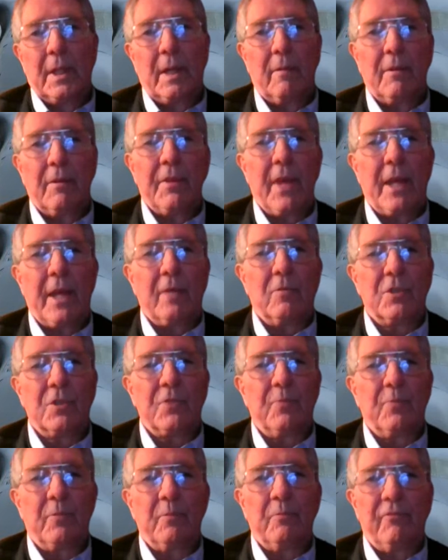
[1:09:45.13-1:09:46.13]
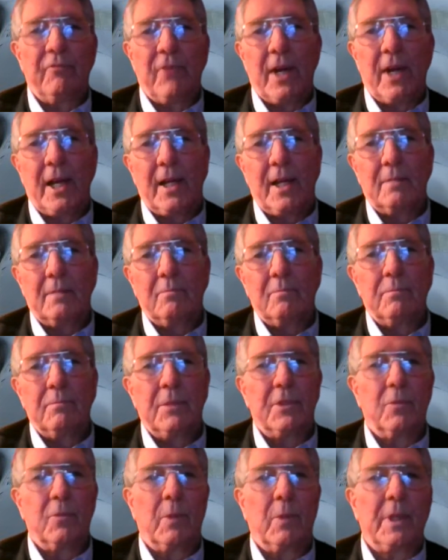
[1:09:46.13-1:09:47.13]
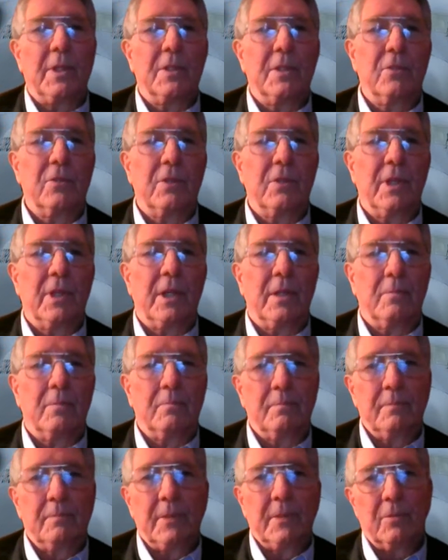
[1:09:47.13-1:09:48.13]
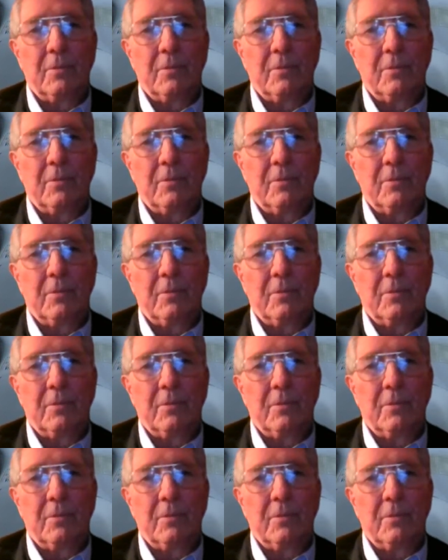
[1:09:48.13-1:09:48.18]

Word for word: everything was fine between the two of them.